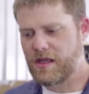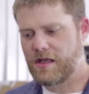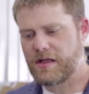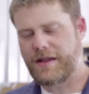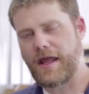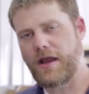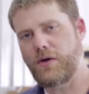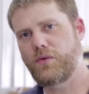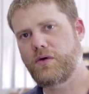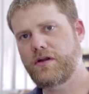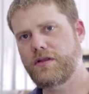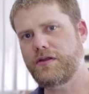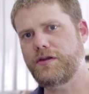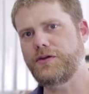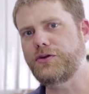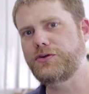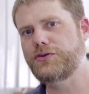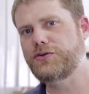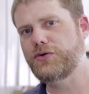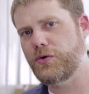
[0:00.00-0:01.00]
Now one of the
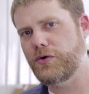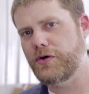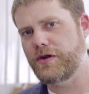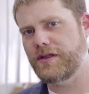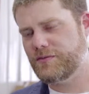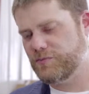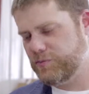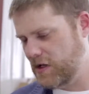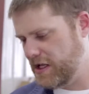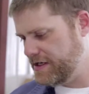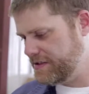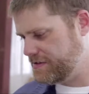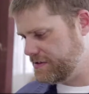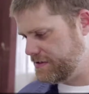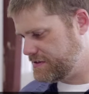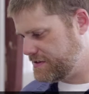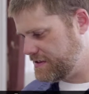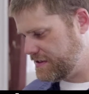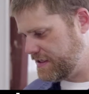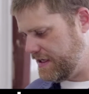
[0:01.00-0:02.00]
notorious
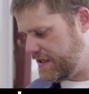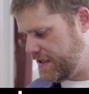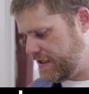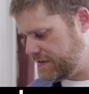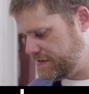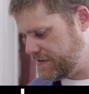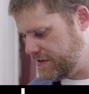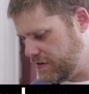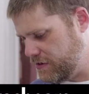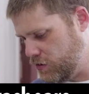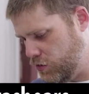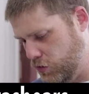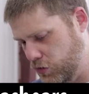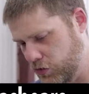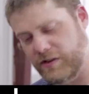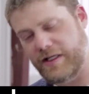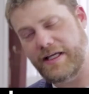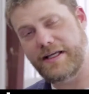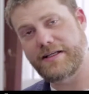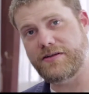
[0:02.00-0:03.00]
places to get uh,
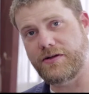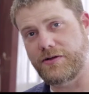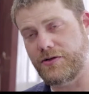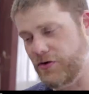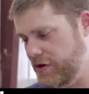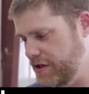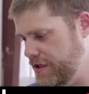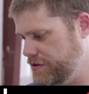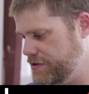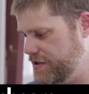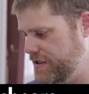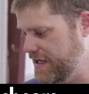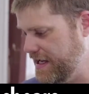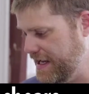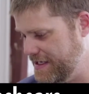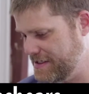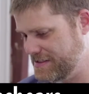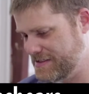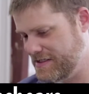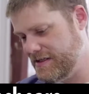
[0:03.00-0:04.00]
oil leaks on your engine
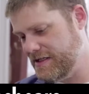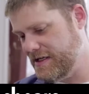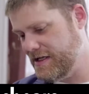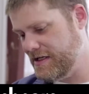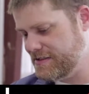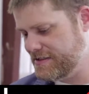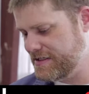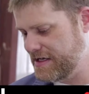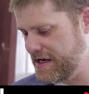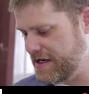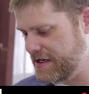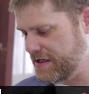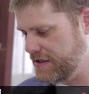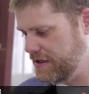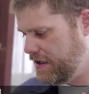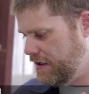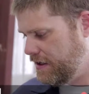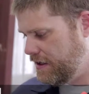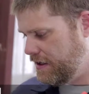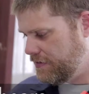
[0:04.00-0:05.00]
is in the intake.
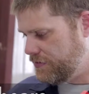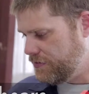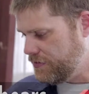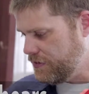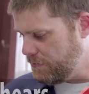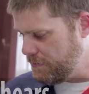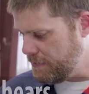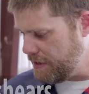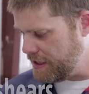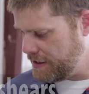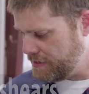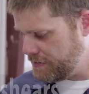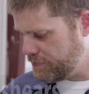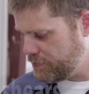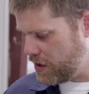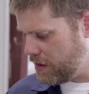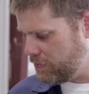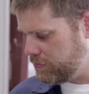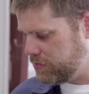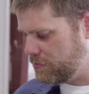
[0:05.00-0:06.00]
The main
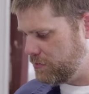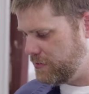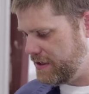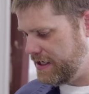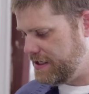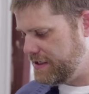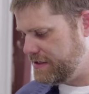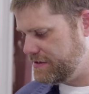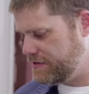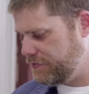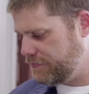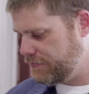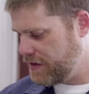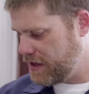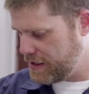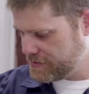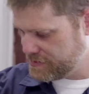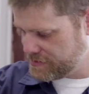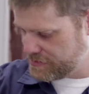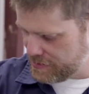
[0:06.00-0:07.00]
problem is you've
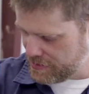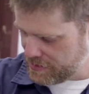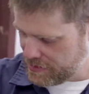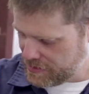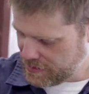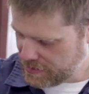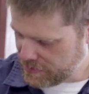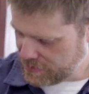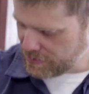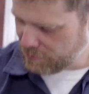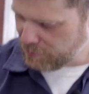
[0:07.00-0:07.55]
got uh, the